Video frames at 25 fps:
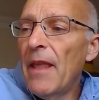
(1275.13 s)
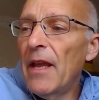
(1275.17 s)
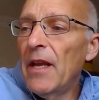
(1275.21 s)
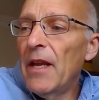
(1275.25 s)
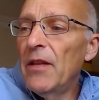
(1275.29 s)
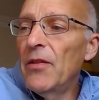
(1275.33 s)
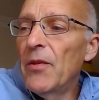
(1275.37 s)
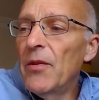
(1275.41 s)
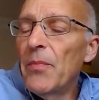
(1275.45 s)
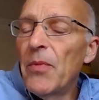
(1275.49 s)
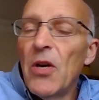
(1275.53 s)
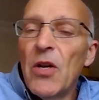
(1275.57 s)

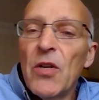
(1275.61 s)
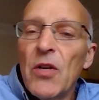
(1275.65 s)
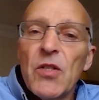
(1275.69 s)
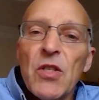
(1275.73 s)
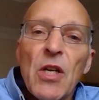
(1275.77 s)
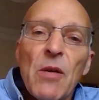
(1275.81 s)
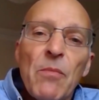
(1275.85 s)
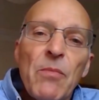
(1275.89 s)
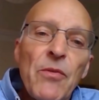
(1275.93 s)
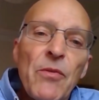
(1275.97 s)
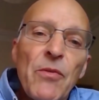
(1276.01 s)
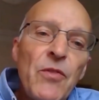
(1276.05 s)
In the past
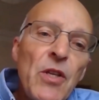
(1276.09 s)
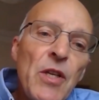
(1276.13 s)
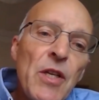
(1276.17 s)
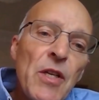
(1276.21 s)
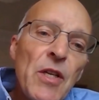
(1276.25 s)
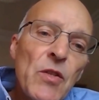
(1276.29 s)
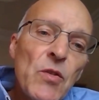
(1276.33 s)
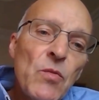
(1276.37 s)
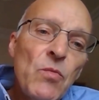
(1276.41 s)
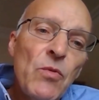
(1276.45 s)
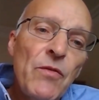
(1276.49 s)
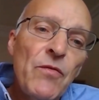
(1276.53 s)
couple of
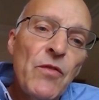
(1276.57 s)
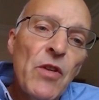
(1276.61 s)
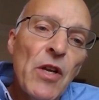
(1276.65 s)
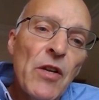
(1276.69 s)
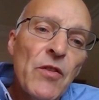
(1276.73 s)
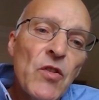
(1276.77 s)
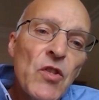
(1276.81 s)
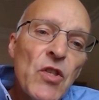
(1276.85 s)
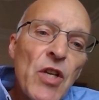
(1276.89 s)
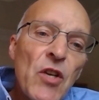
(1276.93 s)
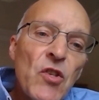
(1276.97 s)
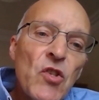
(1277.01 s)
years, we've
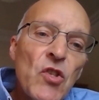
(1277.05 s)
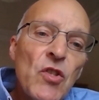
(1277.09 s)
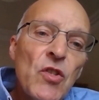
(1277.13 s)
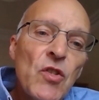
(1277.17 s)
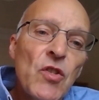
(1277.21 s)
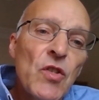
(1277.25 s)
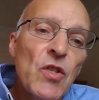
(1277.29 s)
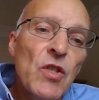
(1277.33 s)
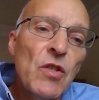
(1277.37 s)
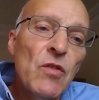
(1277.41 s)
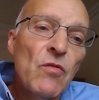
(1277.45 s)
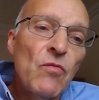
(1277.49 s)
done
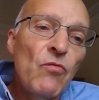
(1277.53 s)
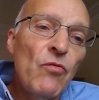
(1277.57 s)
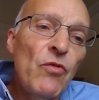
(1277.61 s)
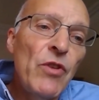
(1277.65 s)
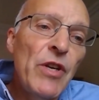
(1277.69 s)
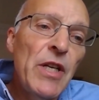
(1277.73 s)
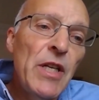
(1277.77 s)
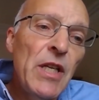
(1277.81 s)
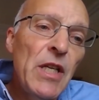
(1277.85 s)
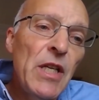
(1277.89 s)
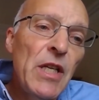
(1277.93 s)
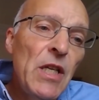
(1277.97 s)
sessions
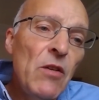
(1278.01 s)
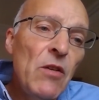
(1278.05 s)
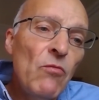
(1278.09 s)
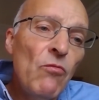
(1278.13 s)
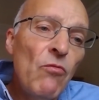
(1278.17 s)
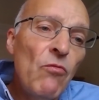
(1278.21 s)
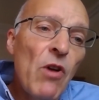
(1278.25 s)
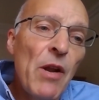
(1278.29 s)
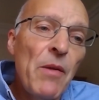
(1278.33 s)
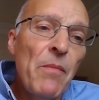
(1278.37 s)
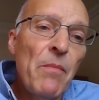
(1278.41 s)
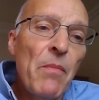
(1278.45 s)
really
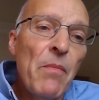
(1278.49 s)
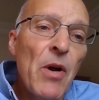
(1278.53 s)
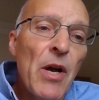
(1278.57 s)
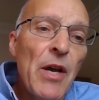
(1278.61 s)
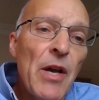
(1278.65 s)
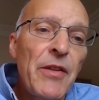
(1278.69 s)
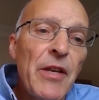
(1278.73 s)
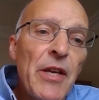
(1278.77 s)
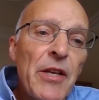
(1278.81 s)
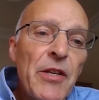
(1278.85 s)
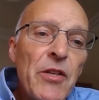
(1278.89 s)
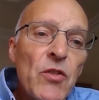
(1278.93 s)
run by
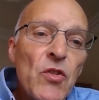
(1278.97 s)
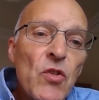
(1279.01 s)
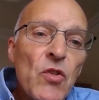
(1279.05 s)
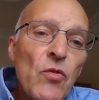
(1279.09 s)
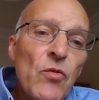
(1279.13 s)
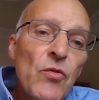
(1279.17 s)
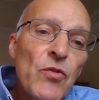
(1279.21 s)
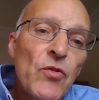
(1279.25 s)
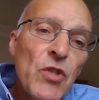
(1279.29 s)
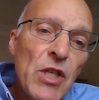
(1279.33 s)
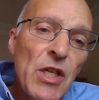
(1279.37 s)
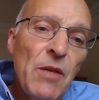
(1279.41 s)
the
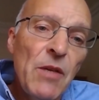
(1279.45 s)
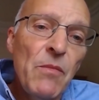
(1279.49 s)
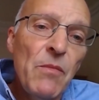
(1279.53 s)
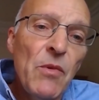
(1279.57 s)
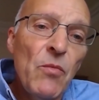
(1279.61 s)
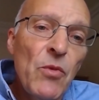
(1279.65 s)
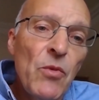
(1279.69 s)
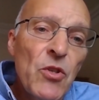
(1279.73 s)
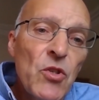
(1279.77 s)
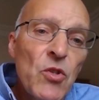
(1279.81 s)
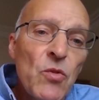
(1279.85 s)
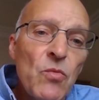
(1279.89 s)
editorial team,
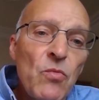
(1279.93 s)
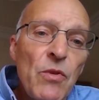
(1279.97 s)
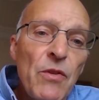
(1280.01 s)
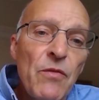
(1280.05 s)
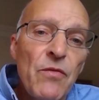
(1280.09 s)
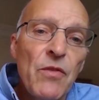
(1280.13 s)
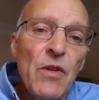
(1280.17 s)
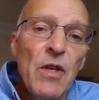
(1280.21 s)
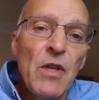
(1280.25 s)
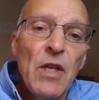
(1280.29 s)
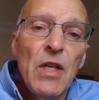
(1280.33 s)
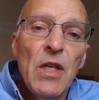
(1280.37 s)
in which we've